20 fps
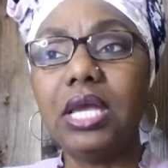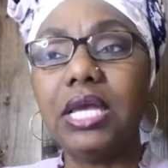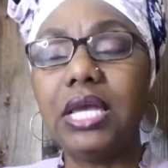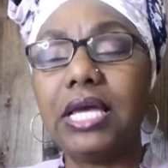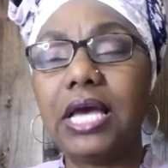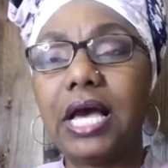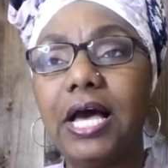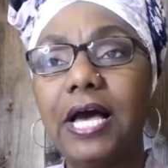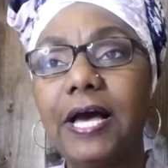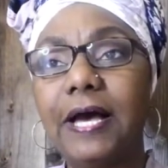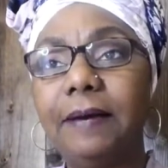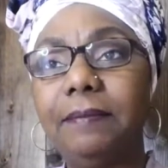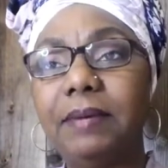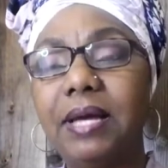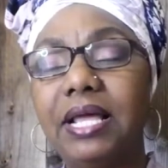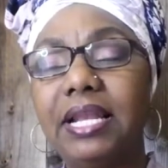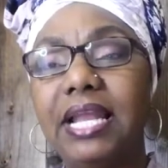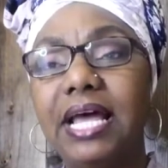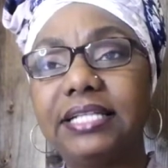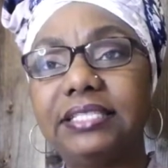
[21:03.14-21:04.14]

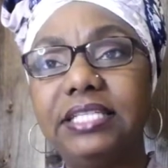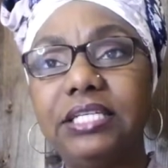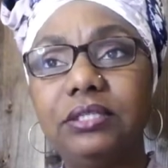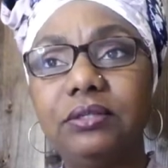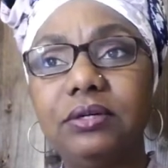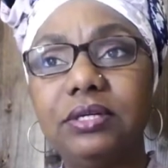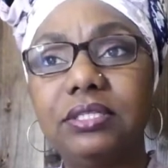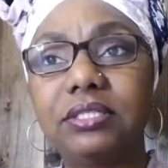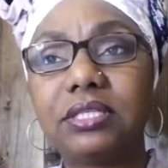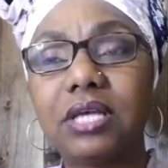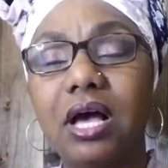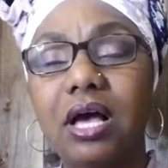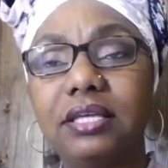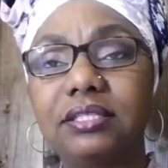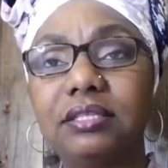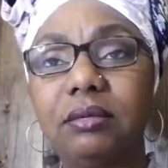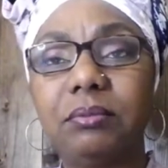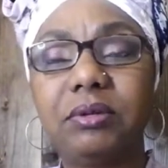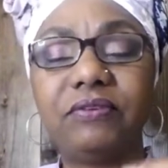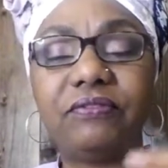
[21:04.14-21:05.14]
Latinos are
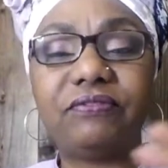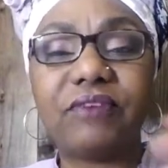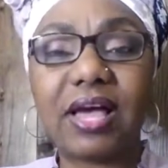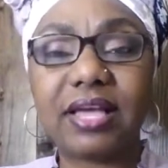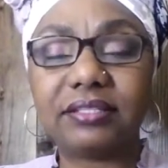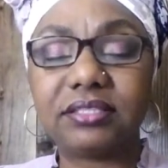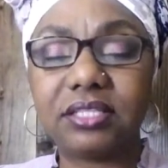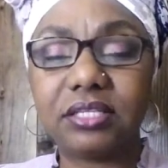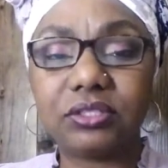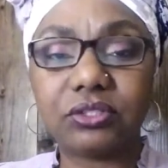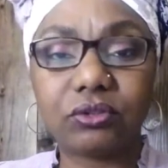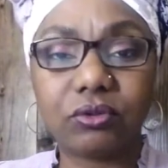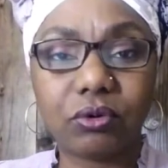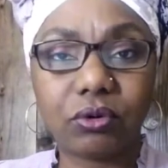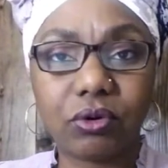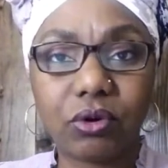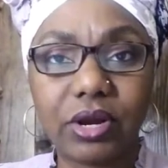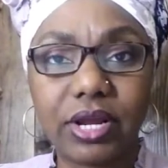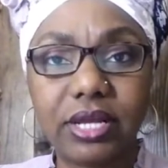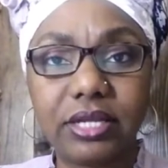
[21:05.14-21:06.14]
some of the fastest
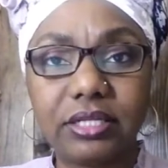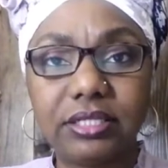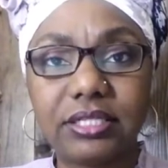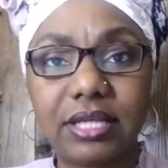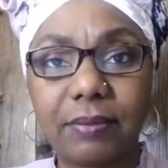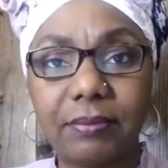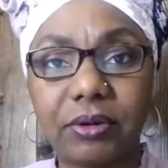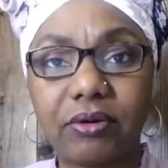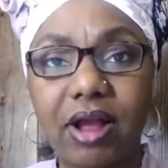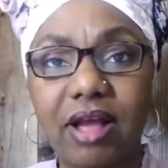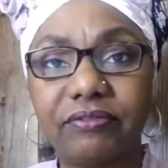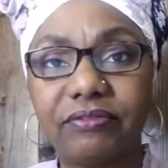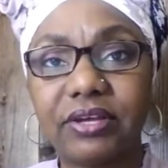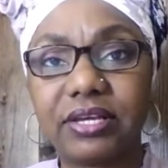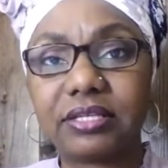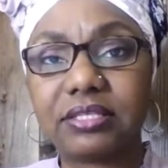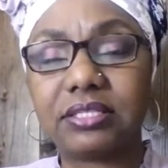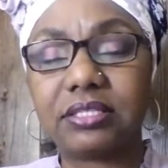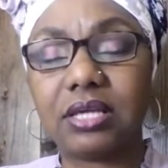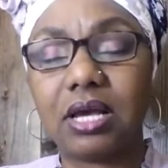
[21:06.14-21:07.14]
growing
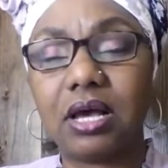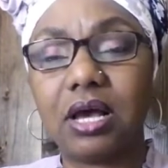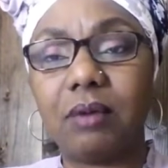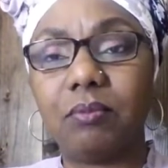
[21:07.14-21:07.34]
demographics,